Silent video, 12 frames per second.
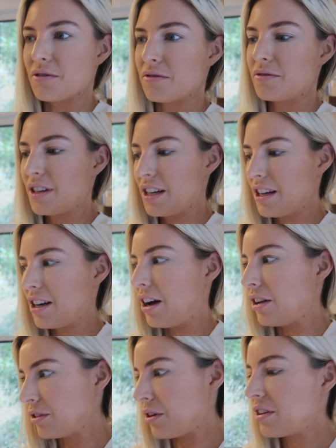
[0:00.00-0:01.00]
of
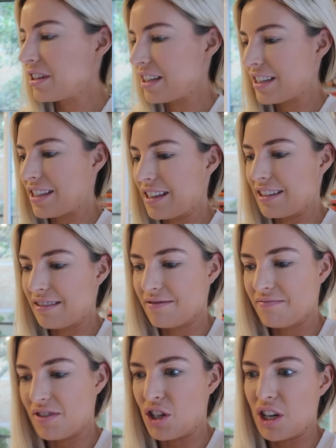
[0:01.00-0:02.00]
alertness and
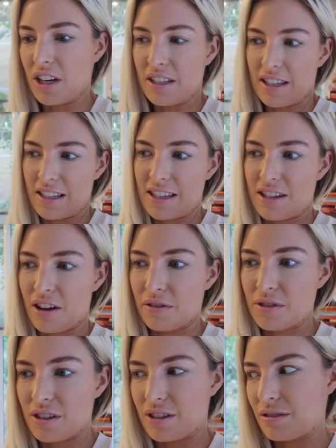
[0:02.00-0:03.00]
jitters and
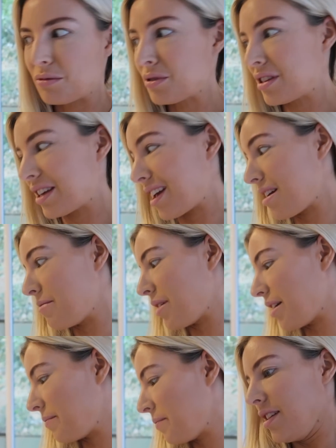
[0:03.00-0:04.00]
stuff. So we'll see,
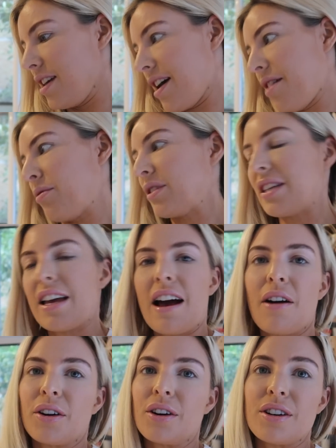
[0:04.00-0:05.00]
but yeah, we'll see
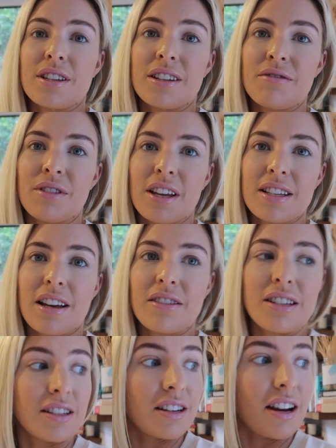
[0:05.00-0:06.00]
how it goes. I didn't realize how
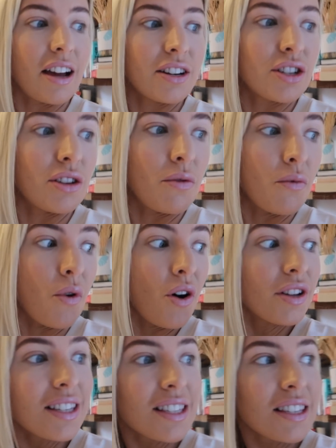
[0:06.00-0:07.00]
addicted I actually
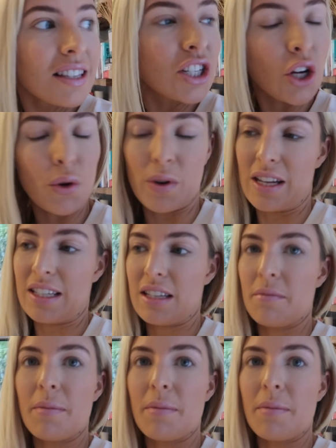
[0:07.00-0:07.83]
was to it.